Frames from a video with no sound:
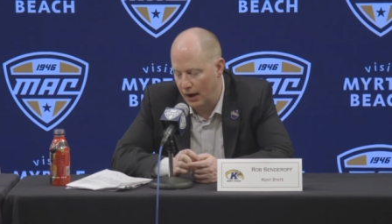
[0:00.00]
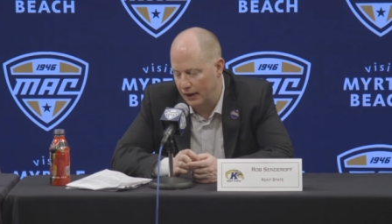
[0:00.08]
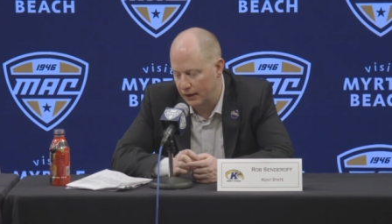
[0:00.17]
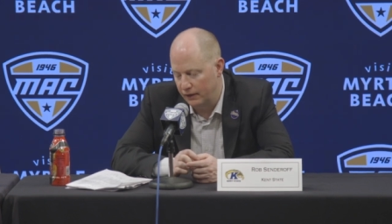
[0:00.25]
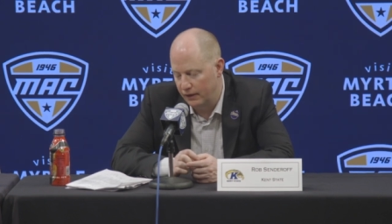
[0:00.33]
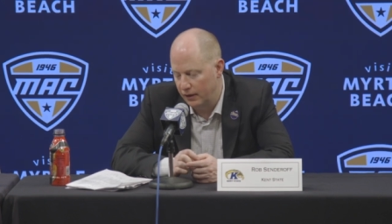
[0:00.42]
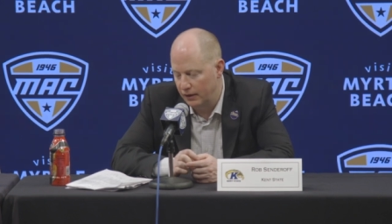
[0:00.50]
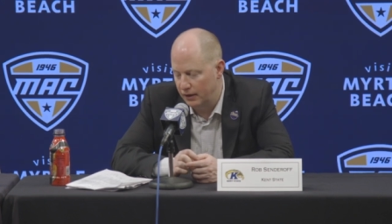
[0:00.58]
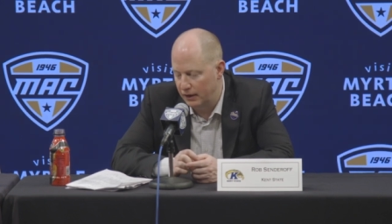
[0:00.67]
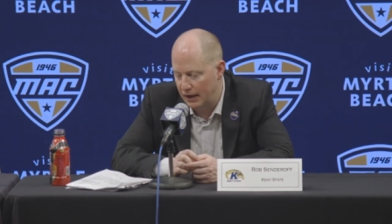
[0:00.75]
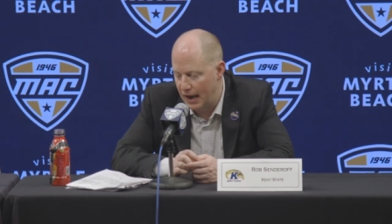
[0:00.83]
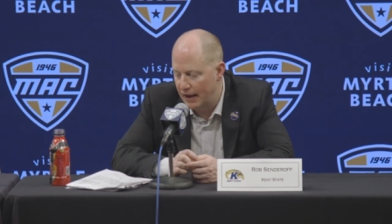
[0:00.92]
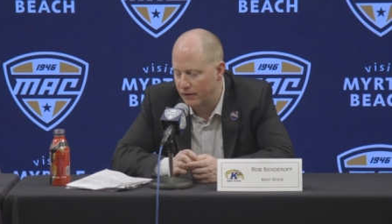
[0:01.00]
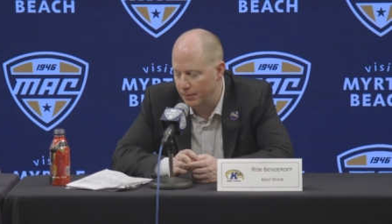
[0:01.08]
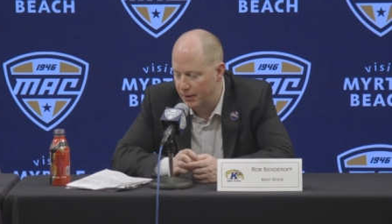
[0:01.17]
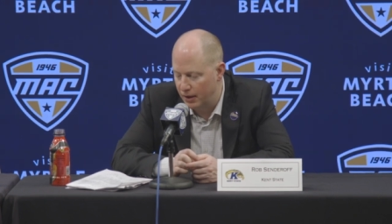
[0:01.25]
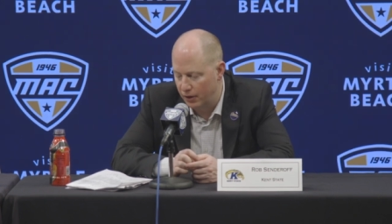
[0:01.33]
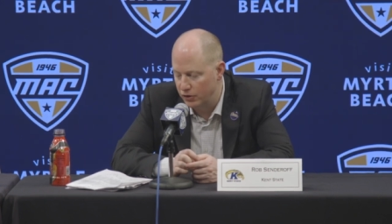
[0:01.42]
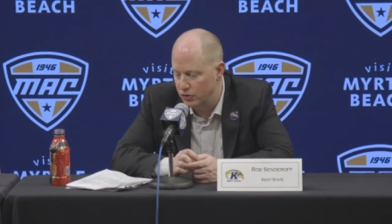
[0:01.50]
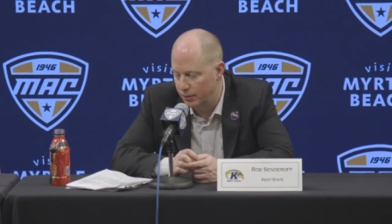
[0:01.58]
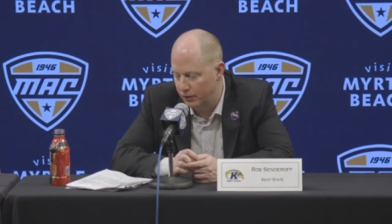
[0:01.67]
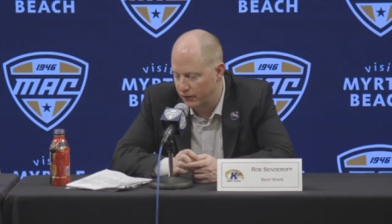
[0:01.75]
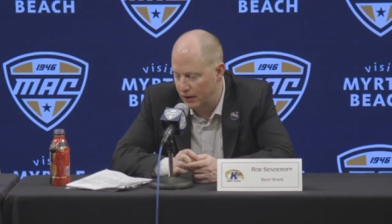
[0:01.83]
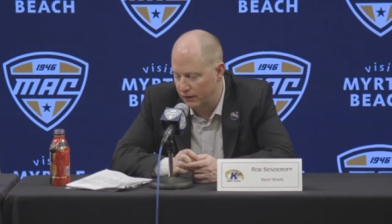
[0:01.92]
I can tell you he hasn't been
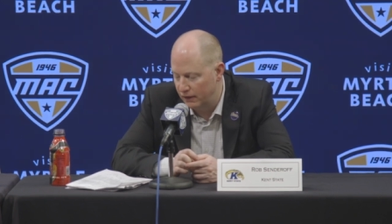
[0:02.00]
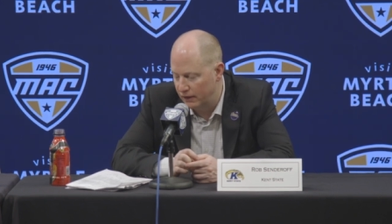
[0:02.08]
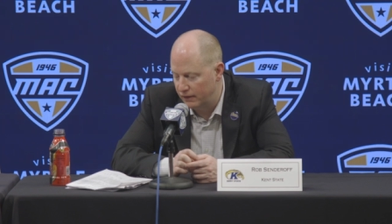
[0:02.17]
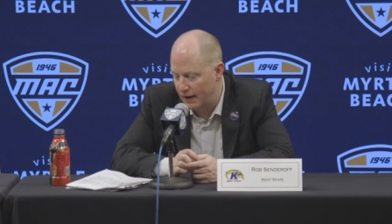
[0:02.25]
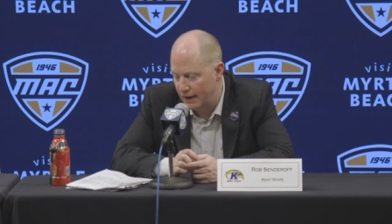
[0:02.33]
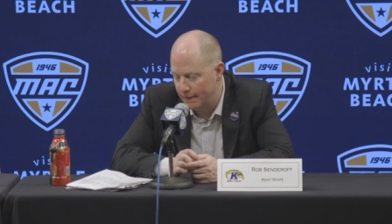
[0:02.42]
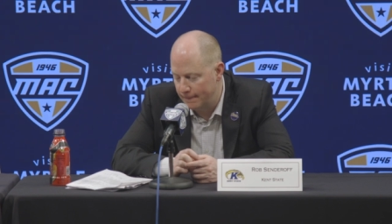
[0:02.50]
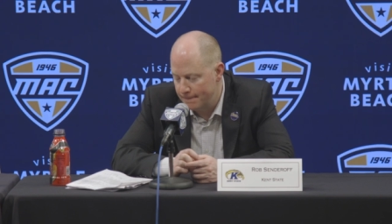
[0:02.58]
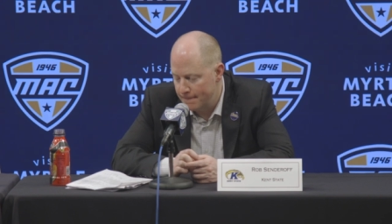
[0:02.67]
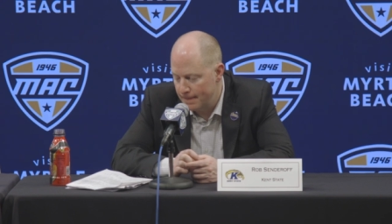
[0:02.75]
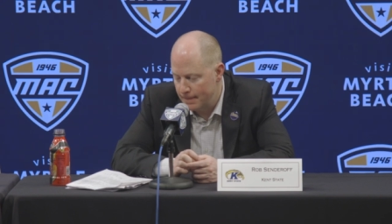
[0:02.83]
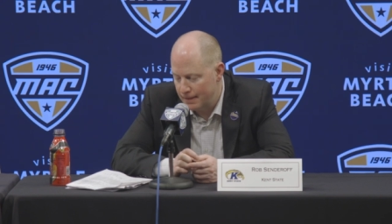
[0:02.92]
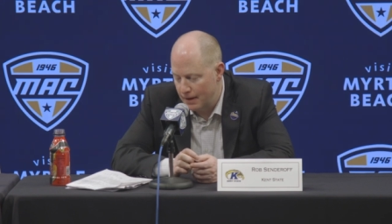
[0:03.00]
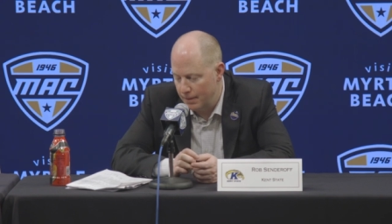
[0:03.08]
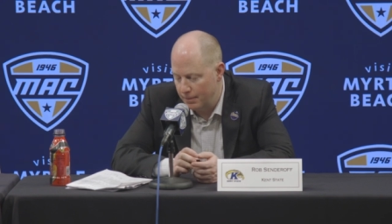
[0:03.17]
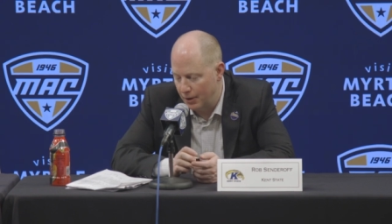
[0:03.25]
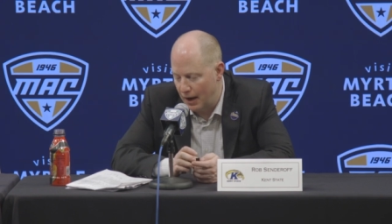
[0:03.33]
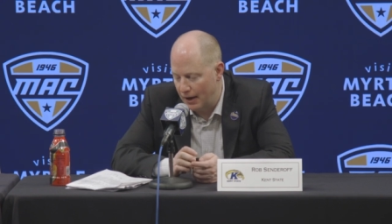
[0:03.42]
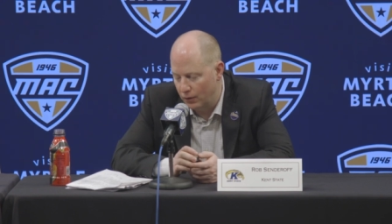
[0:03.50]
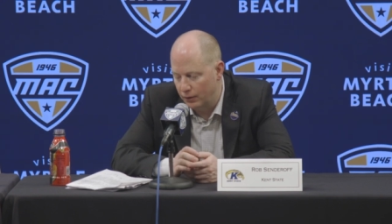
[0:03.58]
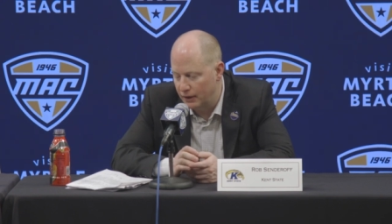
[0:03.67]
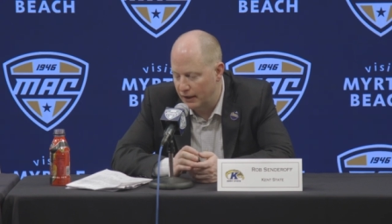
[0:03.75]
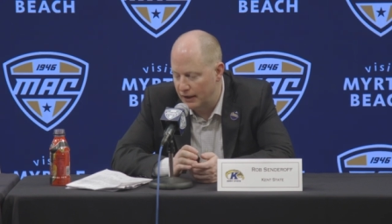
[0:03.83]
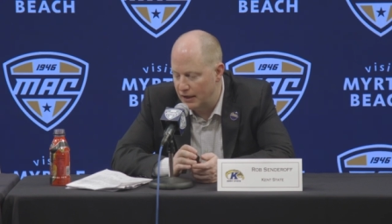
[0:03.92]
100% since then, but I
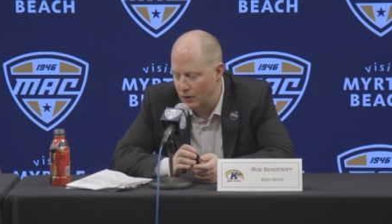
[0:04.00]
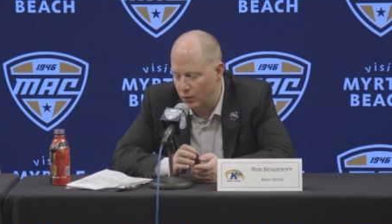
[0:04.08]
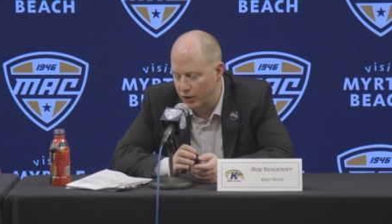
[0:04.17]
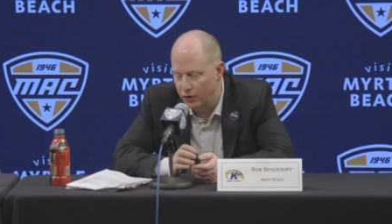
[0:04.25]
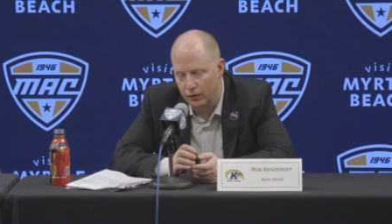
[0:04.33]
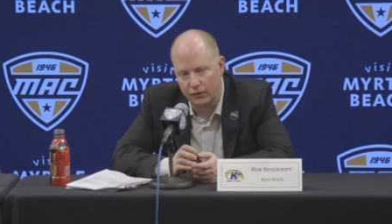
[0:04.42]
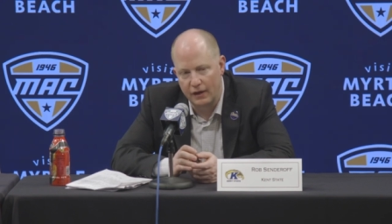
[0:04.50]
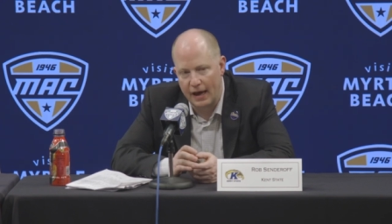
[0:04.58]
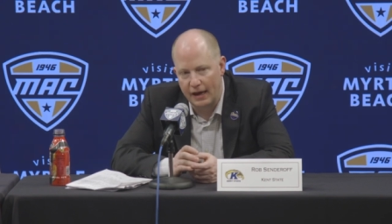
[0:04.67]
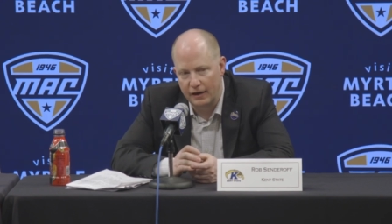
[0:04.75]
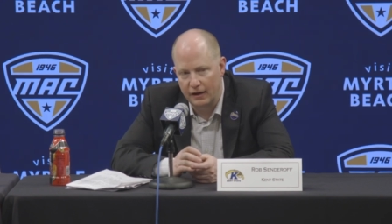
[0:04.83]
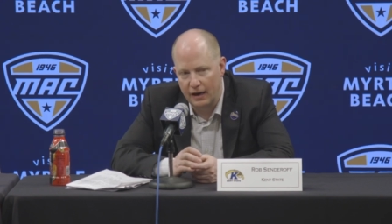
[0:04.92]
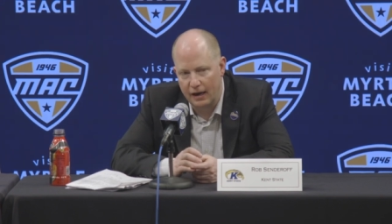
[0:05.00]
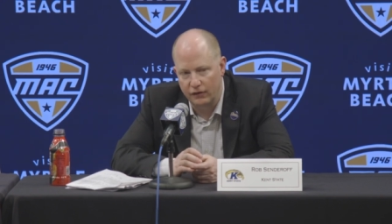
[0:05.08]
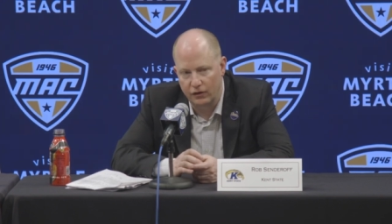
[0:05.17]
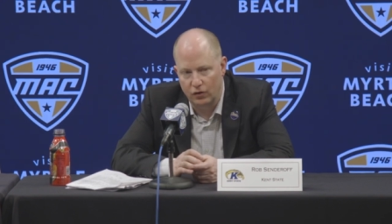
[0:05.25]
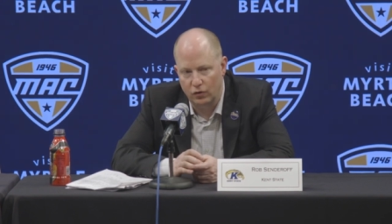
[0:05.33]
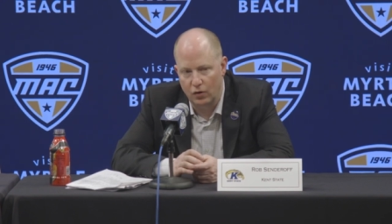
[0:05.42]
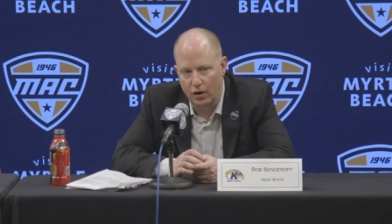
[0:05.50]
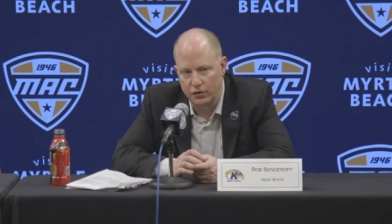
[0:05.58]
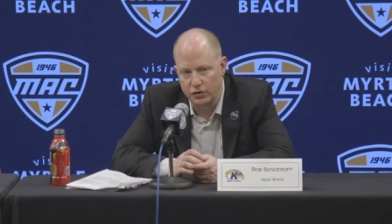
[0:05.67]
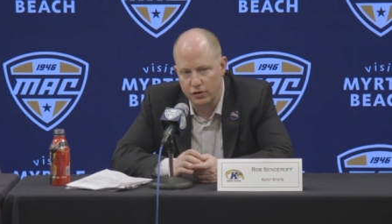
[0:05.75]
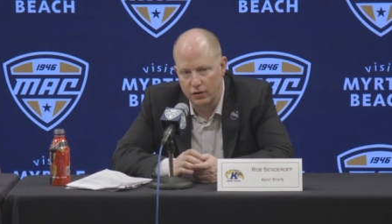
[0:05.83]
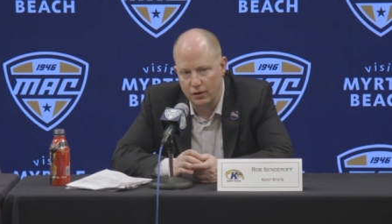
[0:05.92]
don't think he would use that as a
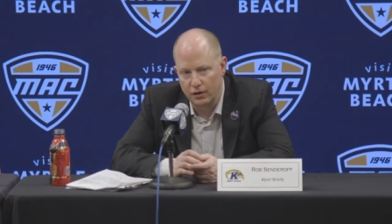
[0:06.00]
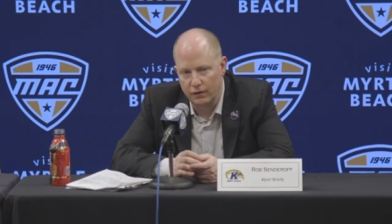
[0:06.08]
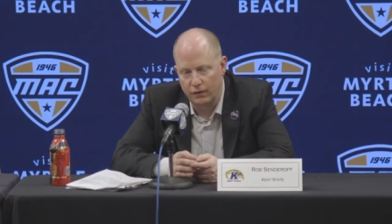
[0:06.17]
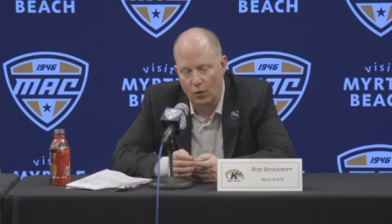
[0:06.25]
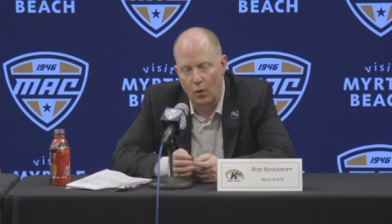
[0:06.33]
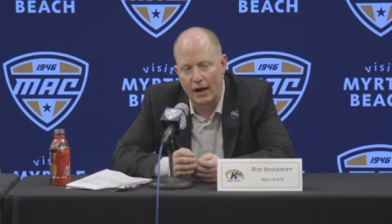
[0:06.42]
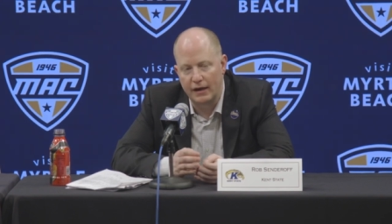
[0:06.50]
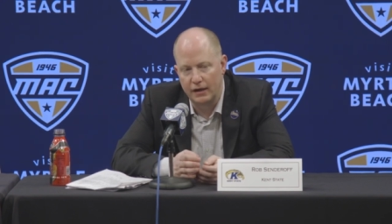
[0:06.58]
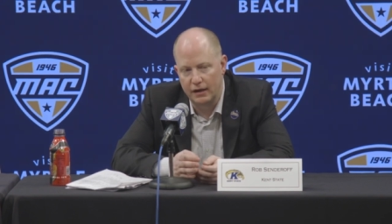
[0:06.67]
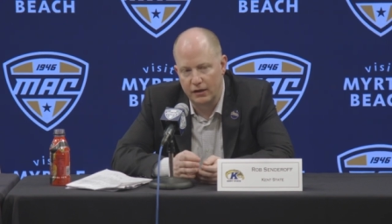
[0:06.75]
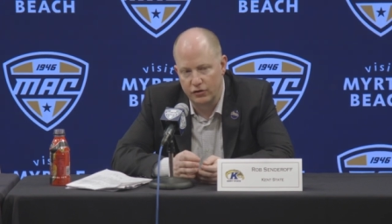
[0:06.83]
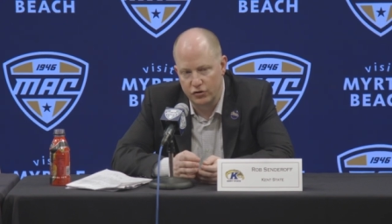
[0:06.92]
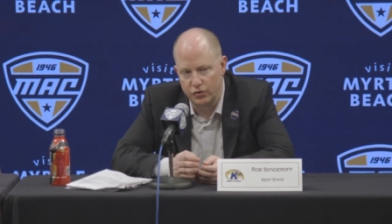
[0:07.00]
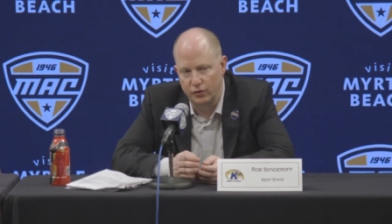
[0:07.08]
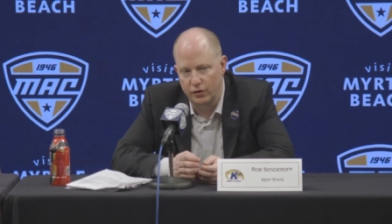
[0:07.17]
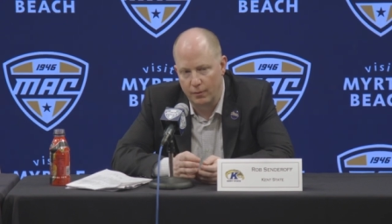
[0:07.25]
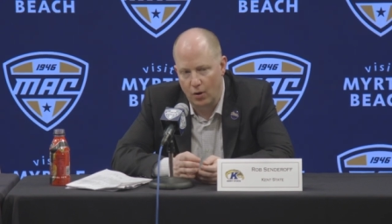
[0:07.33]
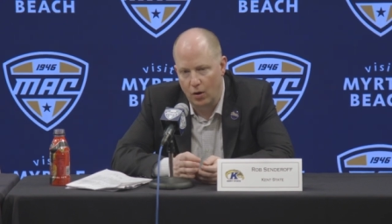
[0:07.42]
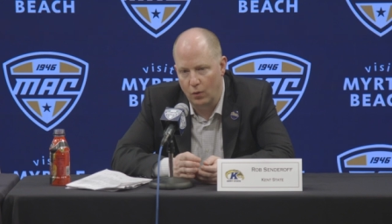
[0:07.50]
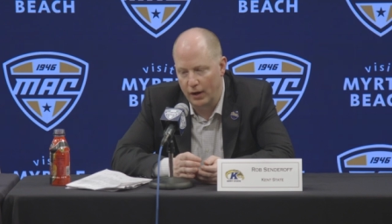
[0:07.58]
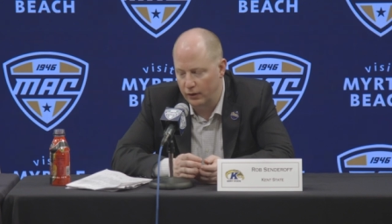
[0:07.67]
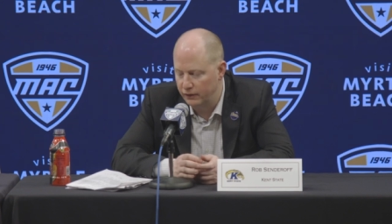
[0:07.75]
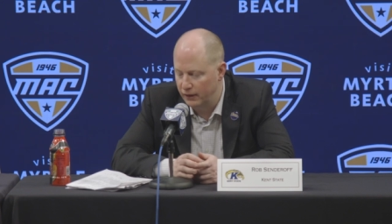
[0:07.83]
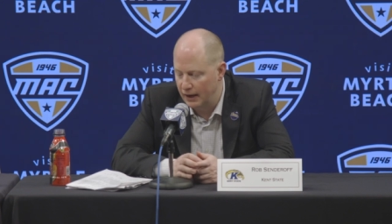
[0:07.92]
crutch for why he didn't shoot the ball
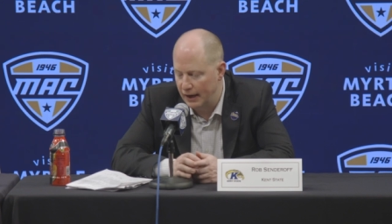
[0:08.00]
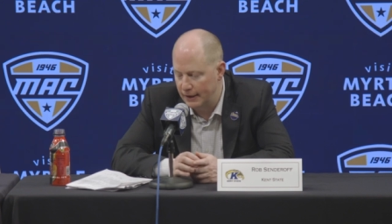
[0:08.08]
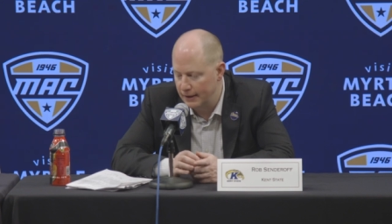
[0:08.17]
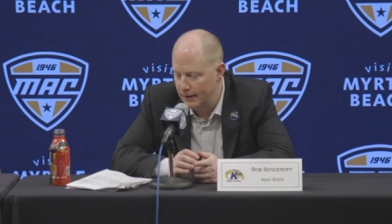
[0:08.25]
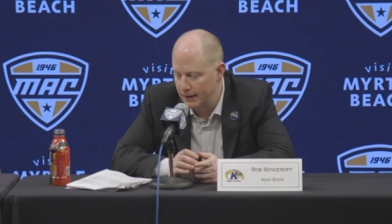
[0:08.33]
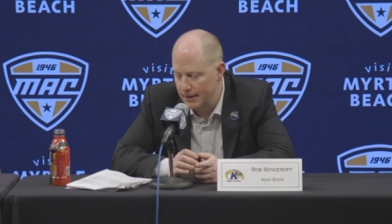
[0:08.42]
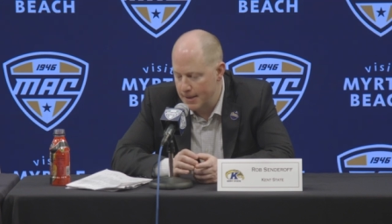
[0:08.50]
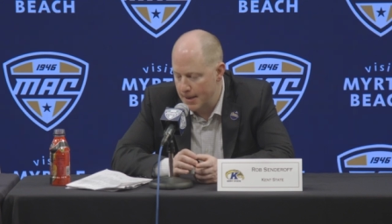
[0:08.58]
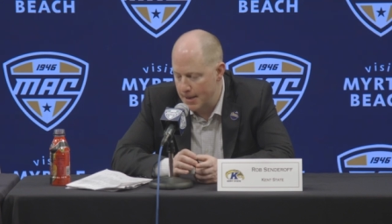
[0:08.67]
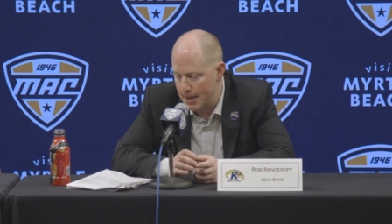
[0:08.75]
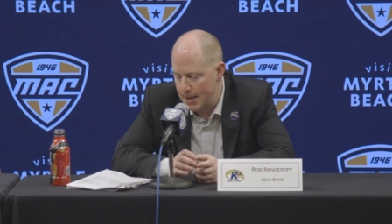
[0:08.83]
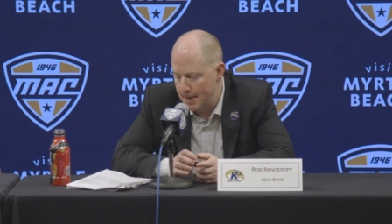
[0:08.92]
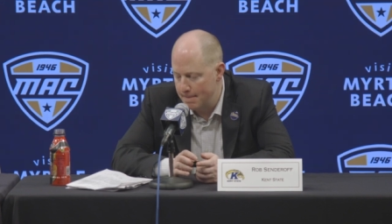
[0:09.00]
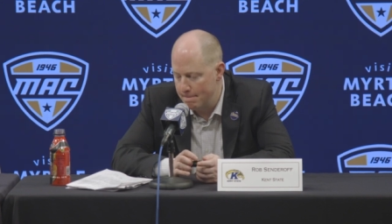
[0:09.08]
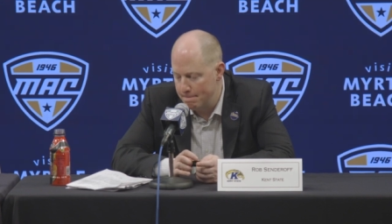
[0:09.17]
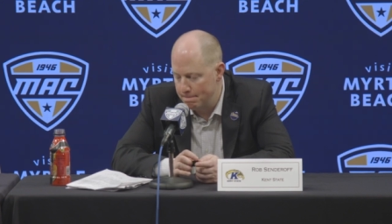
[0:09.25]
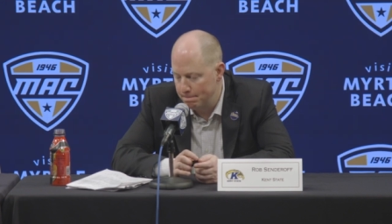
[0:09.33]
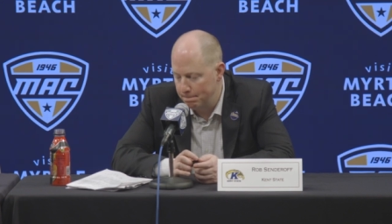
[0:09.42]
well tonight. Um,